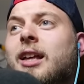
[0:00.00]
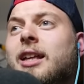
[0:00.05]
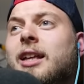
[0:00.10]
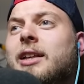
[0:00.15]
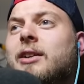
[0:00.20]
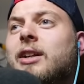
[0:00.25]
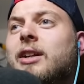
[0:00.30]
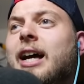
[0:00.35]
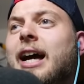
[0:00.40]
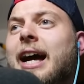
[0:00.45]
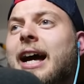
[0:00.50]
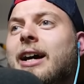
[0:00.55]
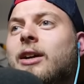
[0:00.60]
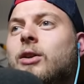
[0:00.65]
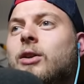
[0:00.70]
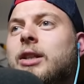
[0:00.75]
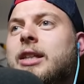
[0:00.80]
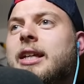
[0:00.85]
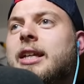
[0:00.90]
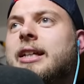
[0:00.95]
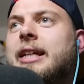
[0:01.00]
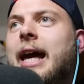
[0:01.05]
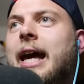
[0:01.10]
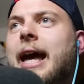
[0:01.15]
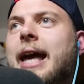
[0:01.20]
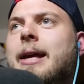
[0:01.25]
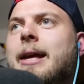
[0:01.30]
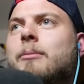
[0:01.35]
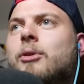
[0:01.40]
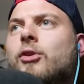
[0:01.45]
You gotta angle your
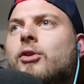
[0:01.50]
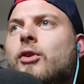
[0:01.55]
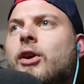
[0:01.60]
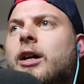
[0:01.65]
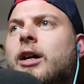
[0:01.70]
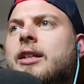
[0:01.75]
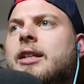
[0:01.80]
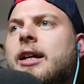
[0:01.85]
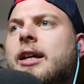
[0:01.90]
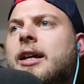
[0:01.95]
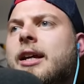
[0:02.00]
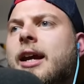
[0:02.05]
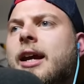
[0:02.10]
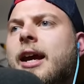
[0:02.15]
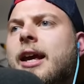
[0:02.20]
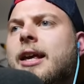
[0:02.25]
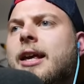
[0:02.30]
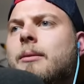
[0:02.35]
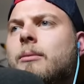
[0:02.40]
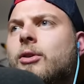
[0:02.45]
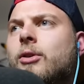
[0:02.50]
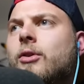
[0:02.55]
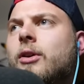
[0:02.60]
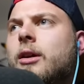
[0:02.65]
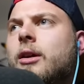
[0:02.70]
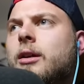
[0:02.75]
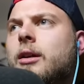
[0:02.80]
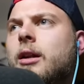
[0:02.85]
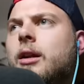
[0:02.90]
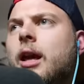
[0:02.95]
camera. Your
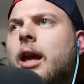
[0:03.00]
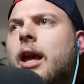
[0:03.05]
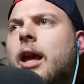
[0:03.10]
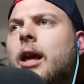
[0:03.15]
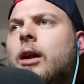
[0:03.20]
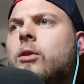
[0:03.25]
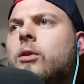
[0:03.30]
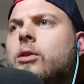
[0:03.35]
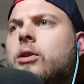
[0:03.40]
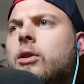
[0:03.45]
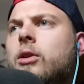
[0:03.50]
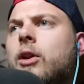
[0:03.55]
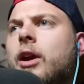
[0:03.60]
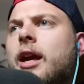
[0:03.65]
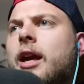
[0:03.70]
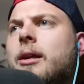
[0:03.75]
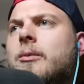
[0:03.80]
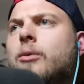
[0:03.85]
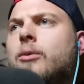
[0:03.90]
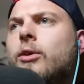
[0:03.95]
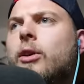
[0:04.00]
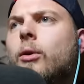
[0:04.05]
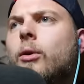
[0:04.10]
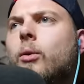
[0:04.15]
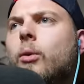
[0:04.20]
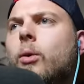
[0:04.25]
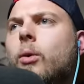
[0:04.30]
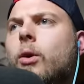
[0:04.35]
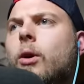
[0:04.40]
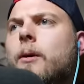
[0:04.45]
camera. You gotta angle your camera.
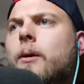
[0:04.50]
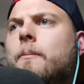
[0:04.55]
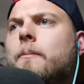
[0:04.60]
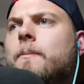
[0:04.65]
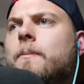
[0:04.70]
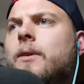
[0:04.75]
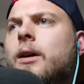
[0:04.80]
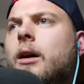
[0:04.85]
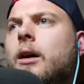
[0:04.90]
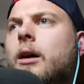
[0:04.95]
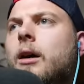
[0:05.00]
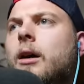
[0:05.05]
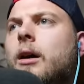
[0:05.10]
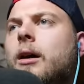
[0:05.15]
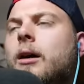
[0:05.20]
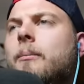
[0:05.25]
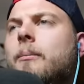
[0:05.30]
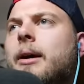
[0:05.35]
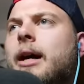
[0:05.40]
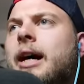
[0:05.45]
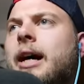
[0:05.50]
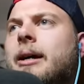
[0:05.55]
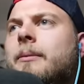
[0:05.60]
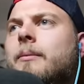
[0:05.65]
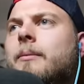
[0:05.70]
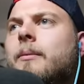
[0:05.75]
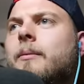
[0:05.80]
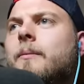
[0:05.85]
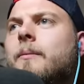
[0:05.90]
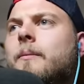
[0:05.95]
Whoa! Yes! Yeah, I am.
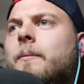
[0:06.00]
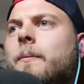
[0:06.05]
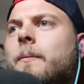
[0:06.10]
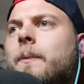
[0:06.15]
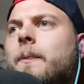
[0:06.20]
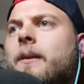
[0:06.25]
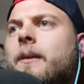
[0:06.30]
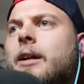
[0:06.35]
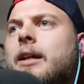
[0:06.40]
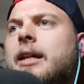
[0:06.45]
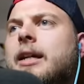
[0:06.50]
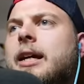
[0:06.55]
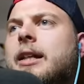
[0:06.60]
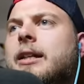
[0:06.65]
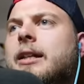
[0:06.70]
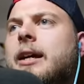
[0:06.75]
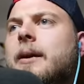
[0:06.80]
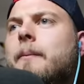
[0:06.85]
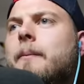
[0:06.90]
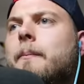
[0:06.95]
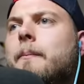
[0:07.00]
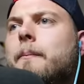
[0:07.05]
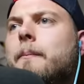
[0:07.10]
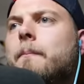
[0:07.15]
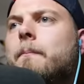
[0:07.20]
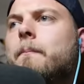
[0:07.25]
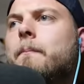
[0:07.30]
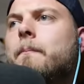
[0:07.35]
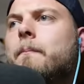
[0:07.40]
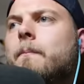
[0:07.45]
Are you nailing it? I
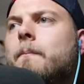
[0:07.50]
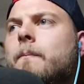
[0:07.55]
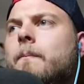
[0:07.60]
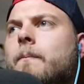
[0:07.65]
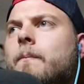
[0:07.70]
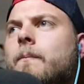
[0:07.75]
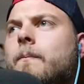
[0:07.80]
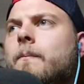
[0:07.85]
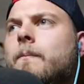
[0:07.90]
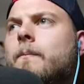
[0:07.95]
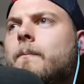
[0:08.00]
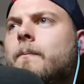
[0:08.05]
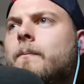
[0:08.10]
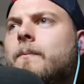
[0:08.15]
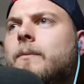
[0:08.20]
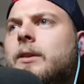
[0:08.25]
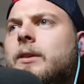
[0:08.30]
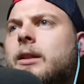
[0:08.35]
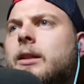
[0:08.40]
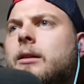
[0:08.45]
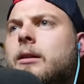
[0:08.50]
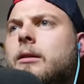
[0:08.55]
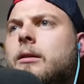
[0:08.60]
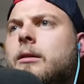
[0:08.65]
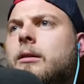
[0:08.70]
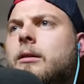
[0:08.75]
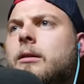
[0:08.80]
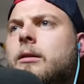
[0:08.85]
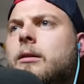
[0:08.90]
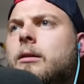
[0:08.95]
nailed it. I I I, I did
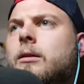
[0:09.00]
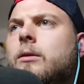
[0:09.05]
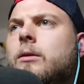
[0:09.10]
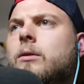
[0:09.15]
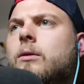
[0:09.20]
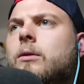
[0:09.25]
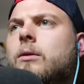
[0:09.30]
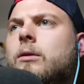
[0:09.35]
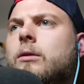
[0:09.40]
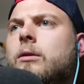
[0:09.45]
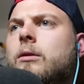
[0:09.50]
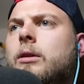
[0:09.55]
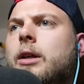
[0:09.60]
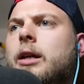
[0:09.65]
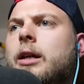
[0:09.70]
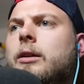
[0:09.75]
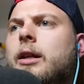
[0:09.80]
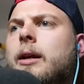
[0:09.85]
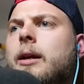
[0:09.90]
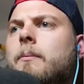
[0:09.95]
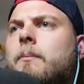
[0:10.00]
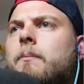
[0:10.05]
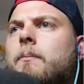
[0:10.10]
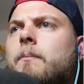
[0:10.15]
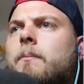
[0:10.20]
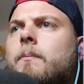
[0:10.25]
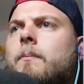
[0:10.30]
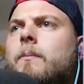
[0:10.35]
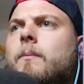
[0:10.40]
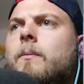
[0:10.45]
it. Nailed it.
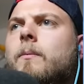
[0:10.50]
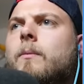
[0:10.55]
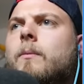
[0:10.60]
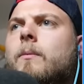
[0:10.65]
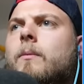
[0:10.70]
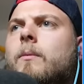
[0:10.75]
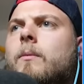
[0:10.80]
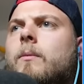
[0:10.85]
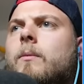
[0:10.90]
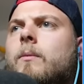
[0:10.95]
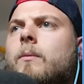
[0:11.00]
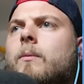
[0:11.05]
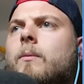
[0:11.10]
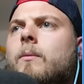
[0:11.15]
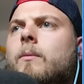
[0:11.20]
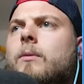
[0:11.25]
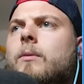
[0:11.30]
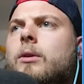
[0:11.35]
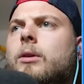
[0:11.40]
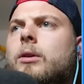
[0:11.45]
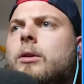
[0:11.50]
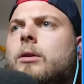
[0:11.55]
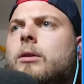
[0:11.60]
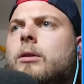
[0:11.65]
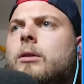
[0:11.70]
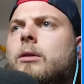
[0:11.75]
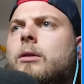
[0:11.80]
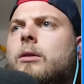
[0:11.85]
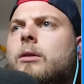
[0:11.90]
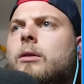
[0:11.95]
Uh, where are you?
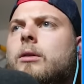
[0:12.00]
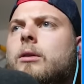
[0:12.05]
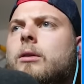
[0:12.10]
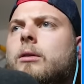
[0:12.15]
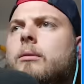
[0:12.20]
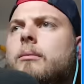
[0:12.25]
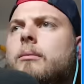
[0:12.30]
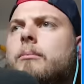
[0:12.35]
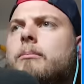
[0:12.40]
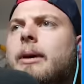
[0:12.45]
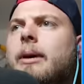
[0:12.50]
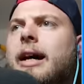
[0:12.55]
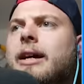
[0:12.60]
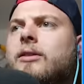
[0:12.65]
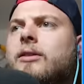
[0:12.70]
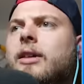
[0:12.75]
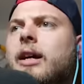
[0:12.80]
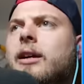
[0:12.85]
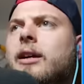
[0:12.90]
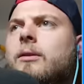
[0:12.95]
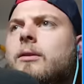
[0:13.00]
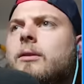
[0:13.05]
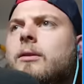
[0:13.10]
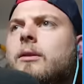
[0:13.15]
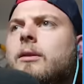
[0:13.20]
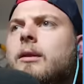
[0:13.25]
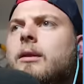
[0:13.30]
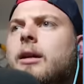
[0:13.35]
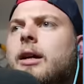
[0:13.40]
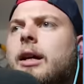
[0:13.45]
Miles ahead.
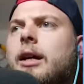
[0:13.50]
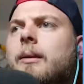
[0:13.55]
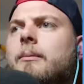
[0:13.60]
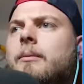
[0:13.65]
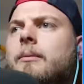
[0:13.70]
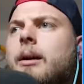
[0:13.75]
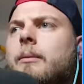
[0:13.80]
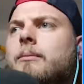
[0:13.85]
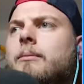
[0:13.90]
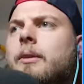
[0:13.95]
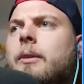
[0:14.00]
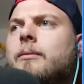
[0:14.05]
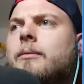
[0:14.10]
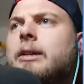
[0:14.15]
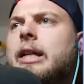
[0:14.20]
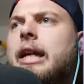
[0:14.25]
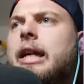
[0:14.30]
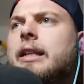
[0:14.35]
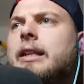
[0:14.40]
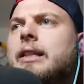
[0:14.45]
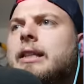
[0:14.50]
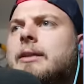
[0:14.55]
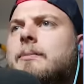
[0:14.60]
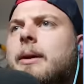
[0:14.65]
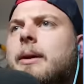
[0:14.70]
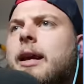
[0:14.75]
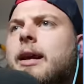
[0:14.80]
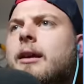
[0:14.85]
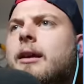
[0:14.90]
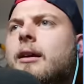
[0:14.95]
I'm I'm I'm nailing this,
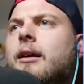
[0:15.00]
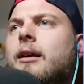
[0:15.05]
mate.